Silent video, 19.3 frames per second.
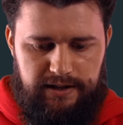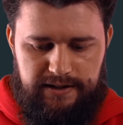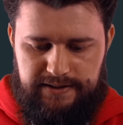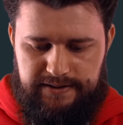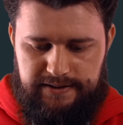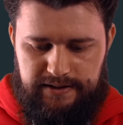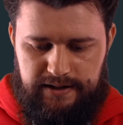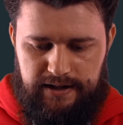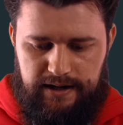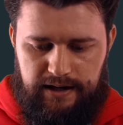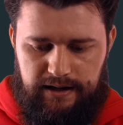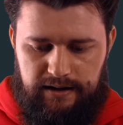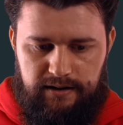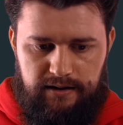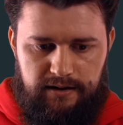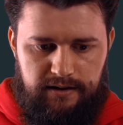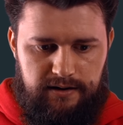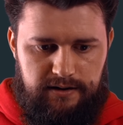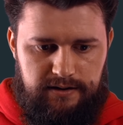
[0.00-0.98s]
Let's say
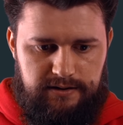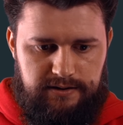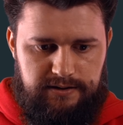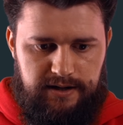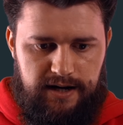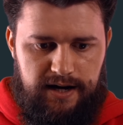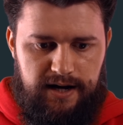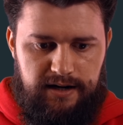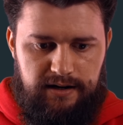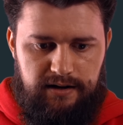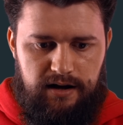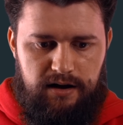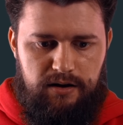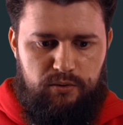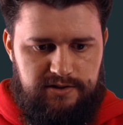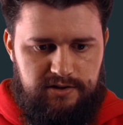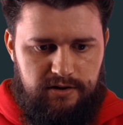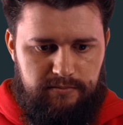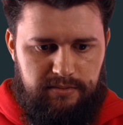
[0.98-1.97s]
done.
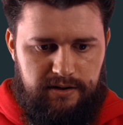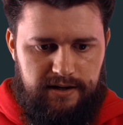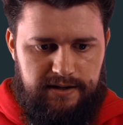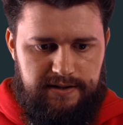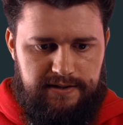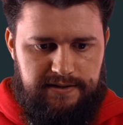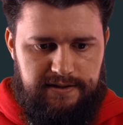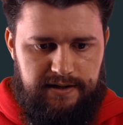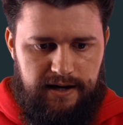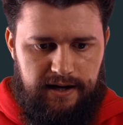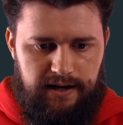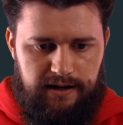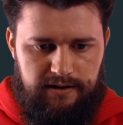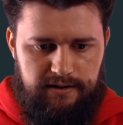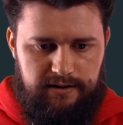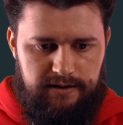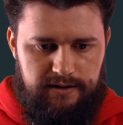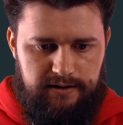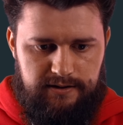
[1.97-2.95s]
So I'm going to say
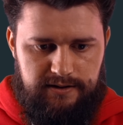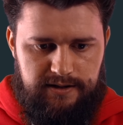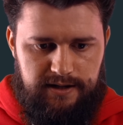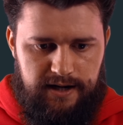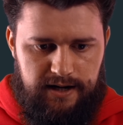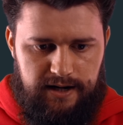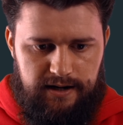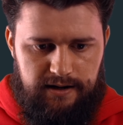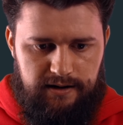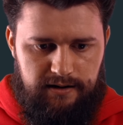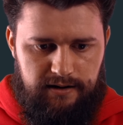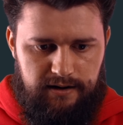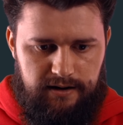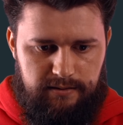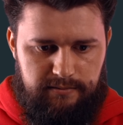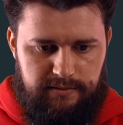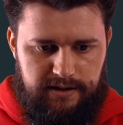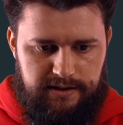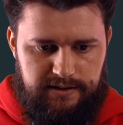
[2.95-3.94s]
done.
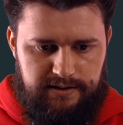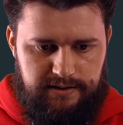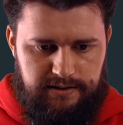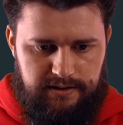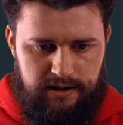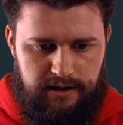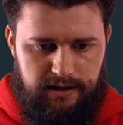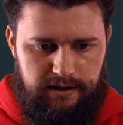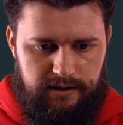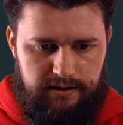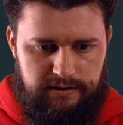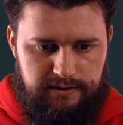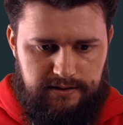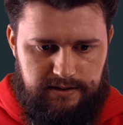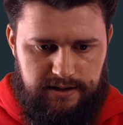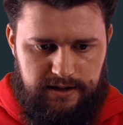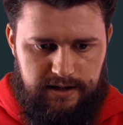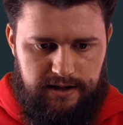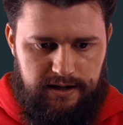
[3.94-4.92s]
I'm going to say
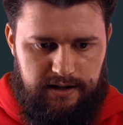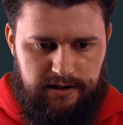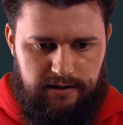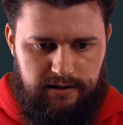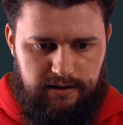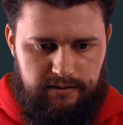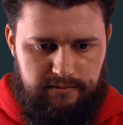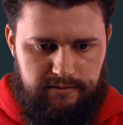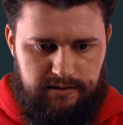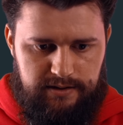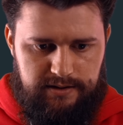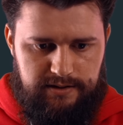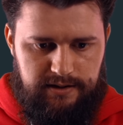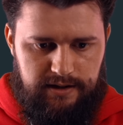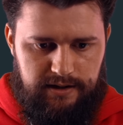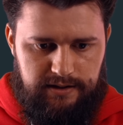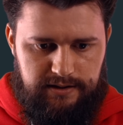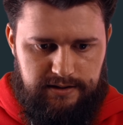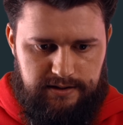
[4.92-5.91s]
done. I'm going to
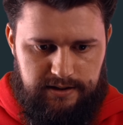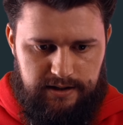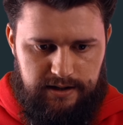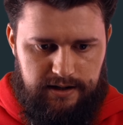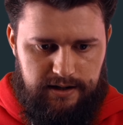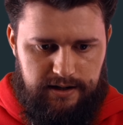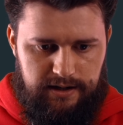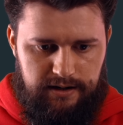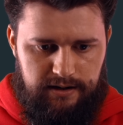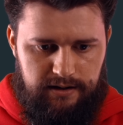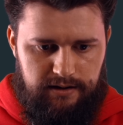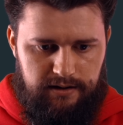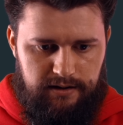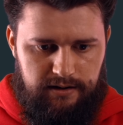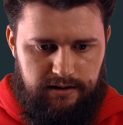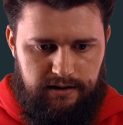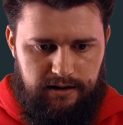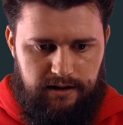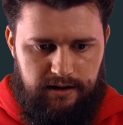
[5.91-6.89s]
say done
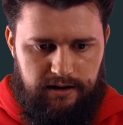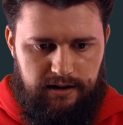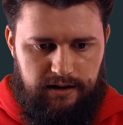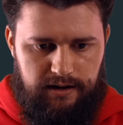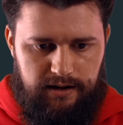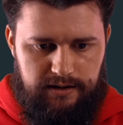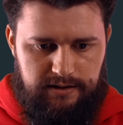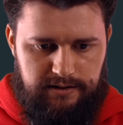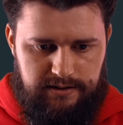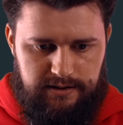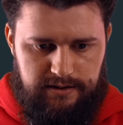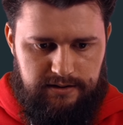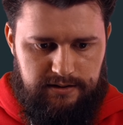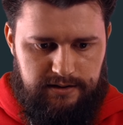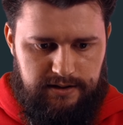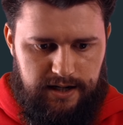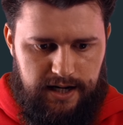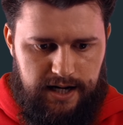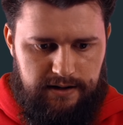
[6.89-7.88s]
and
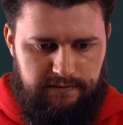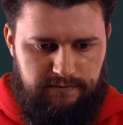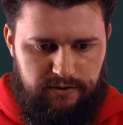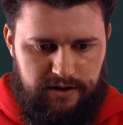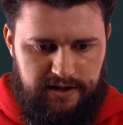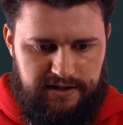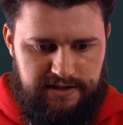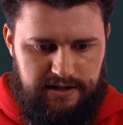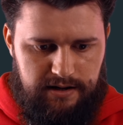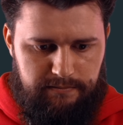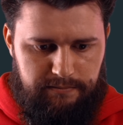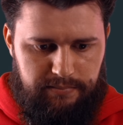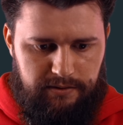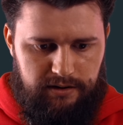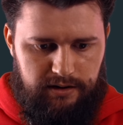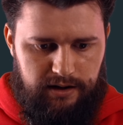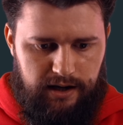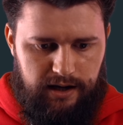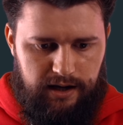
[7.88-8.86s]
done, for
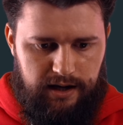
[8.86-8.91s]
example.